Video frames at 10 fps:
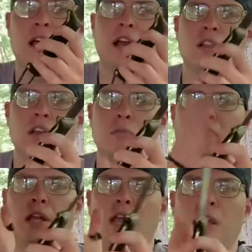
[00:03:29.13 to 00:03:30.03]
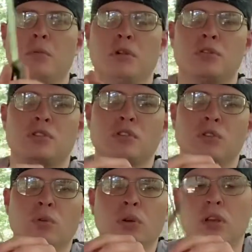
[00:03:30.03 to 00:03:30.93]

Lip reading: I like being able to,